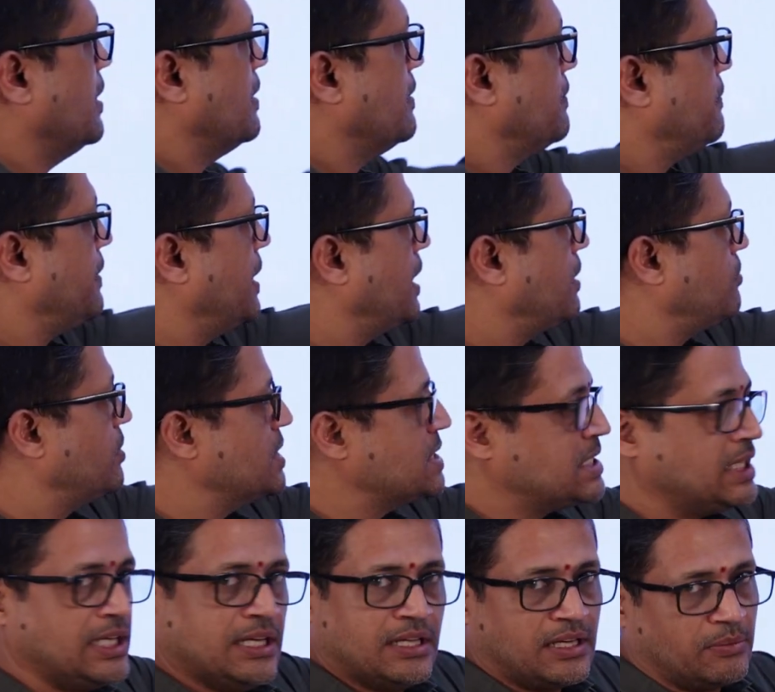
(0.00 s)

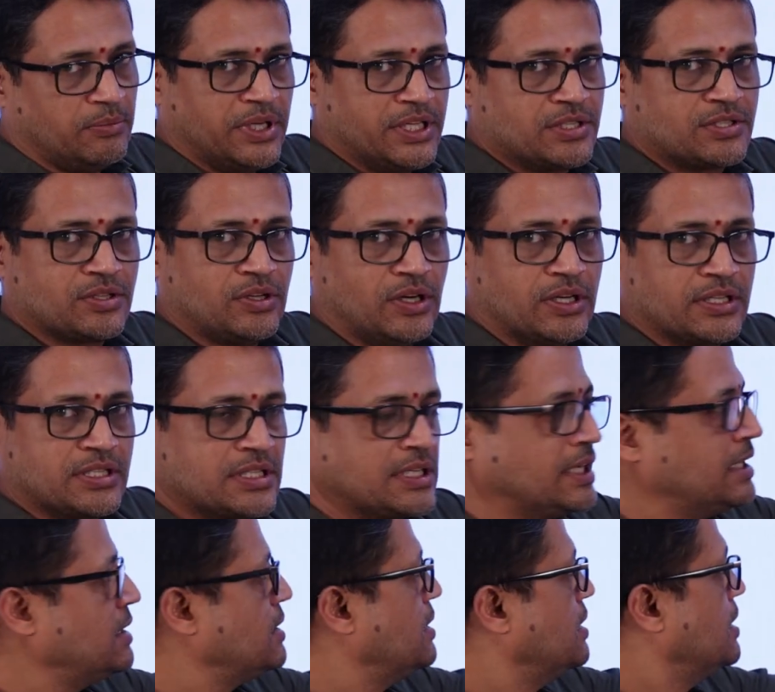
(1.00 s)
Frequency remains
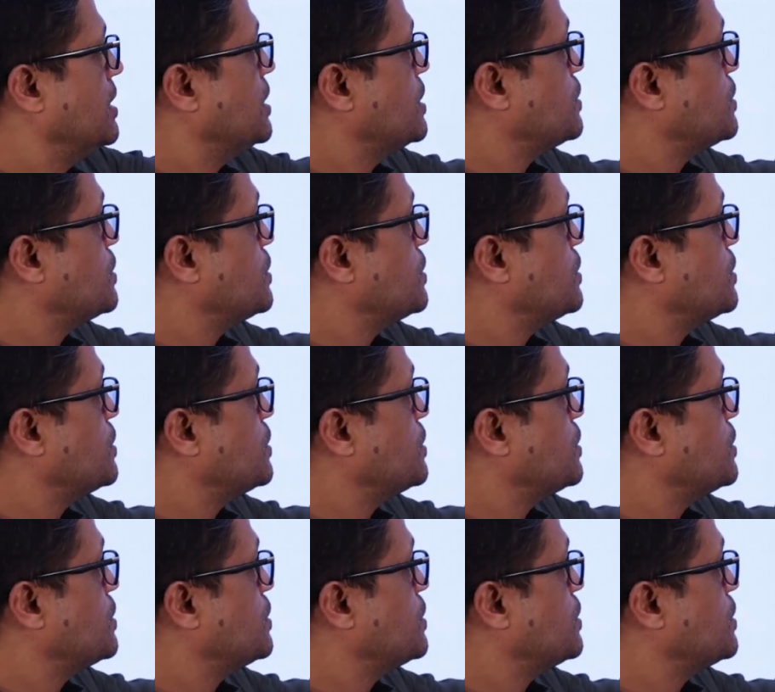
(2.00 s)
constant,